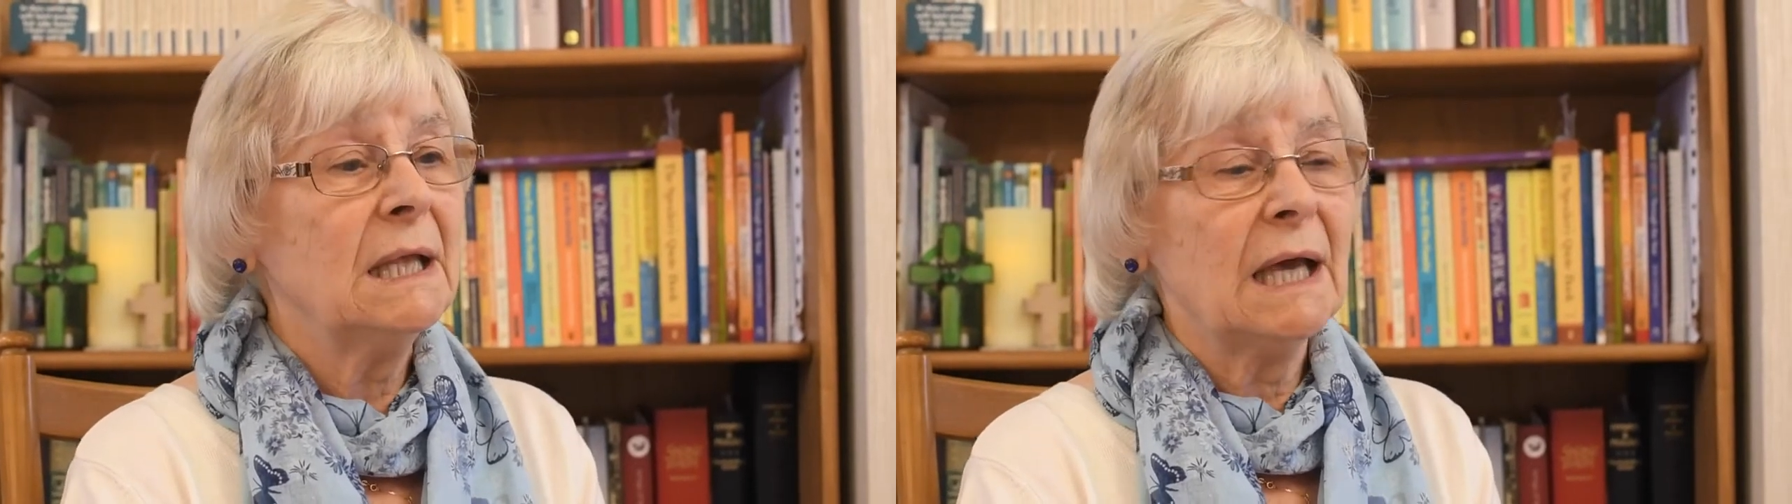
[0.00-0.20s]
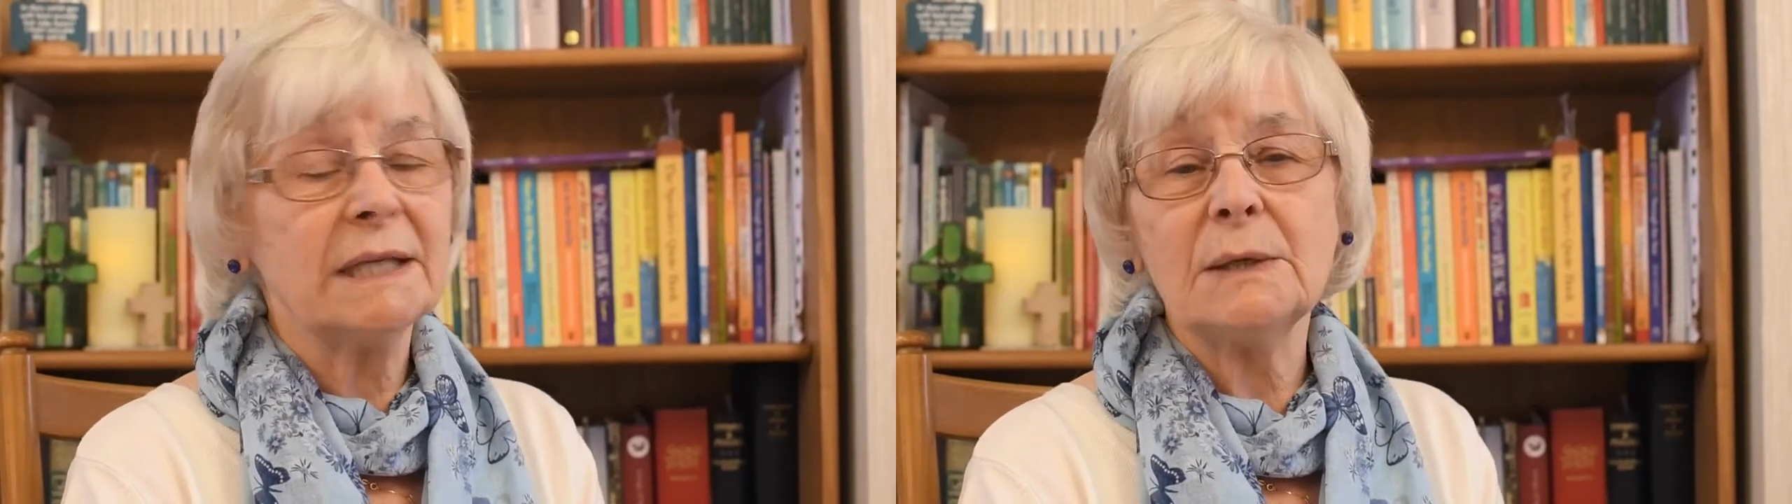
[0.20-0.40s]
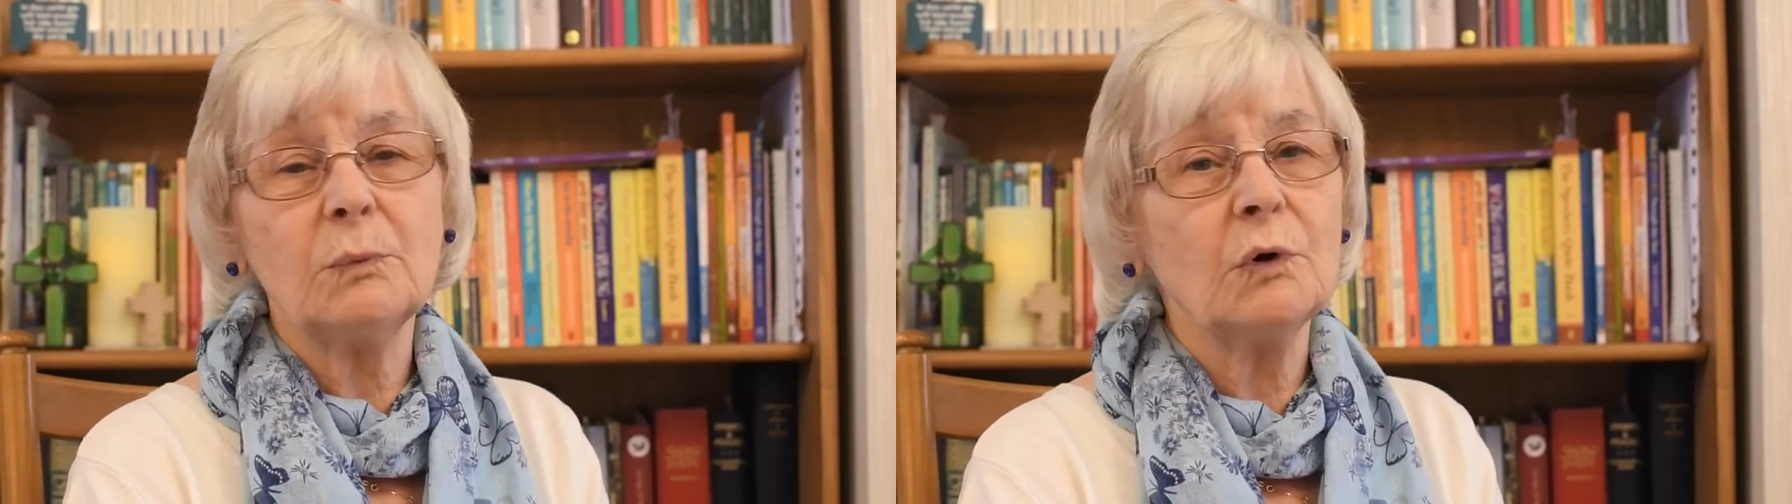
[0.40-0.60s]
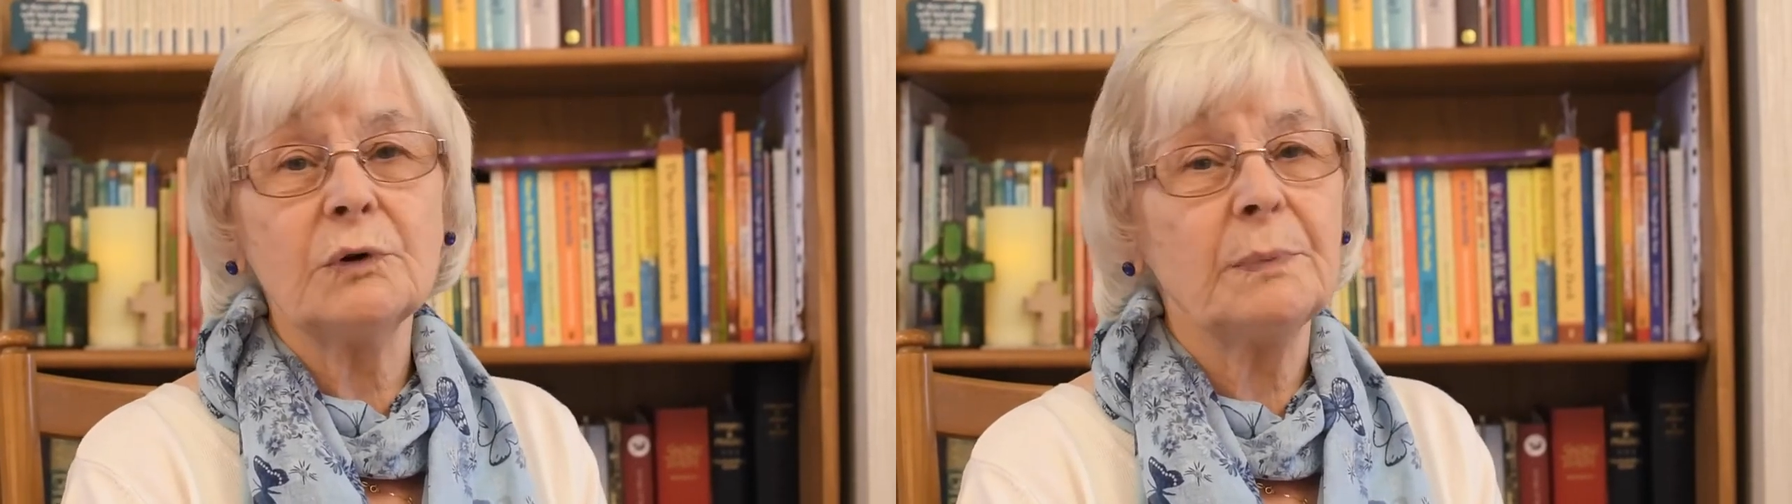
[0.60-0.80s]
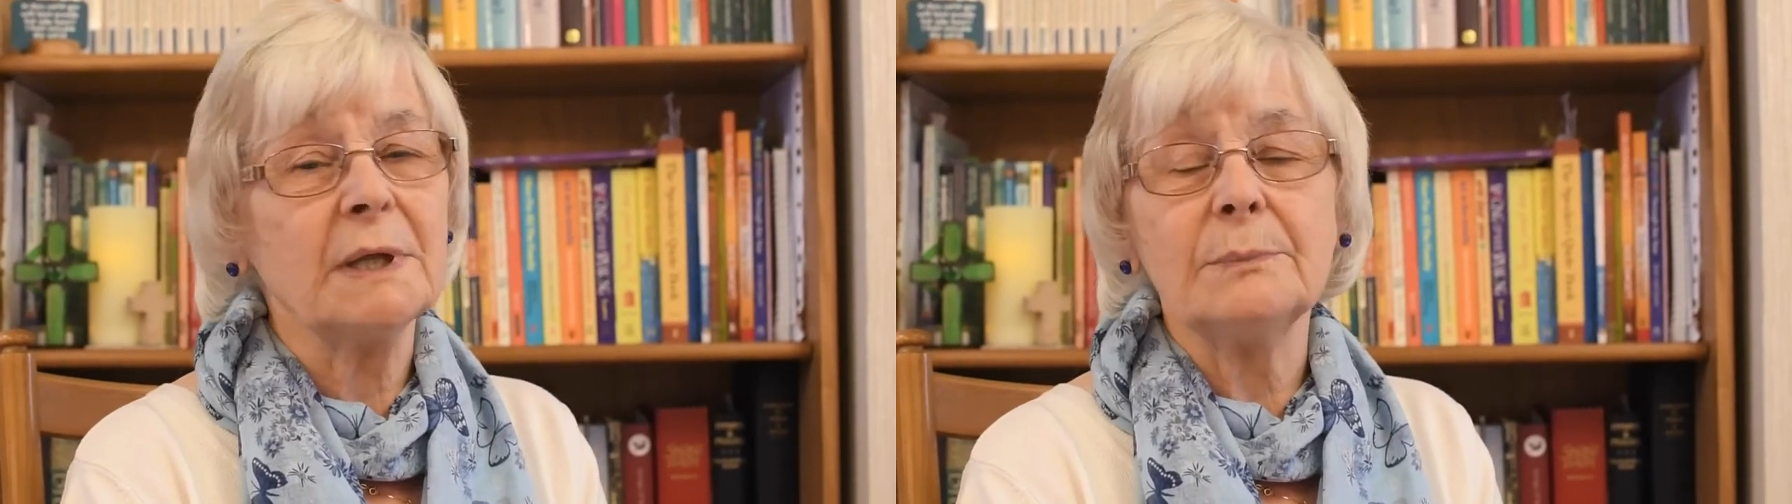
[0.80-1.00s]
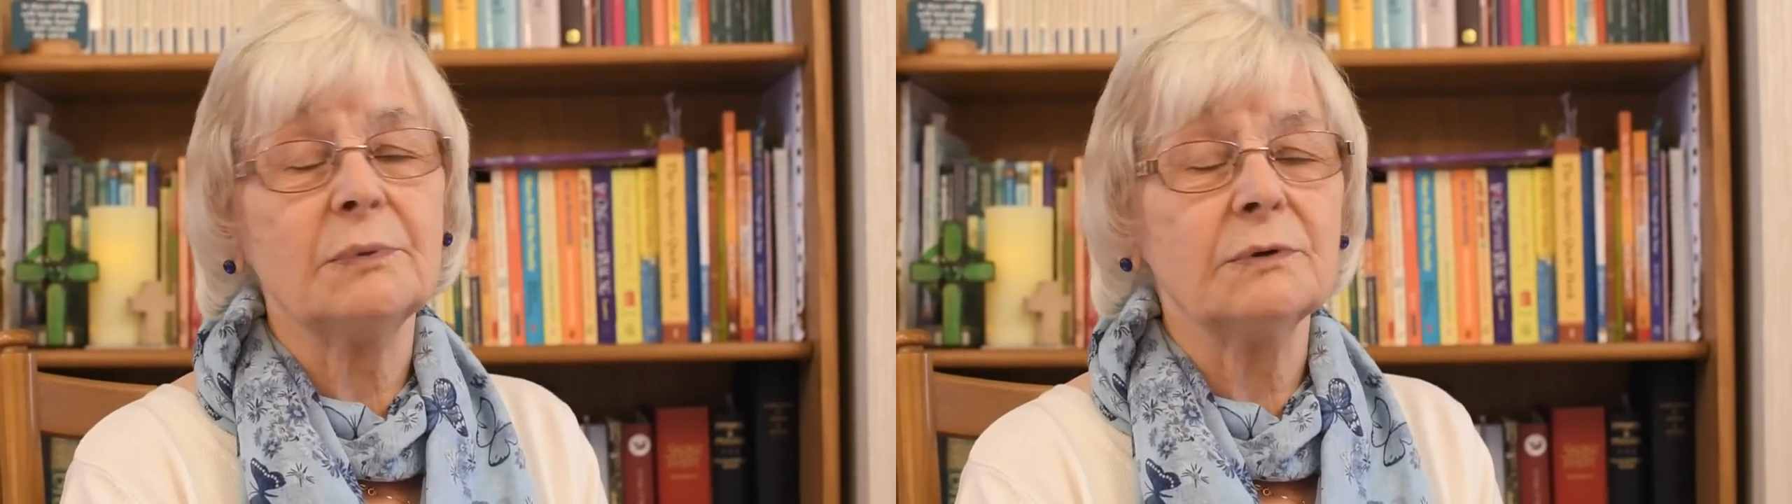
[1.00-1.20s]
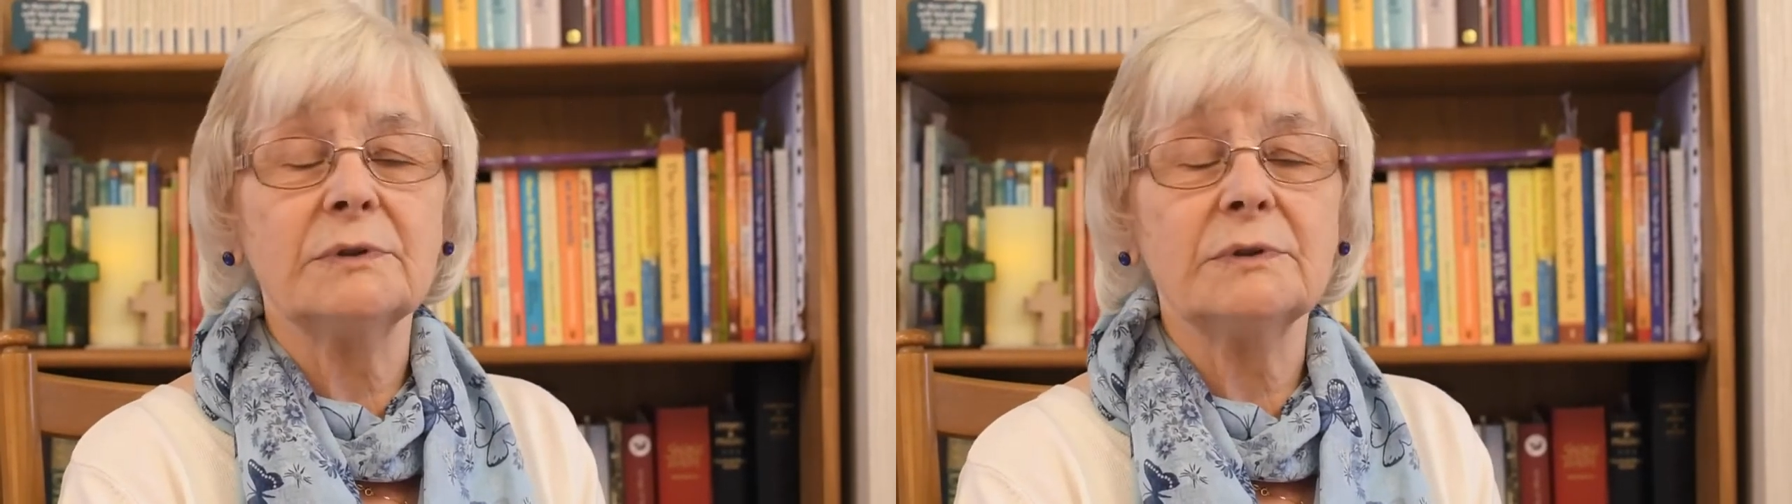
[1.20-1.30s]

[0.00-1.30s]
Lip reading: and he warned people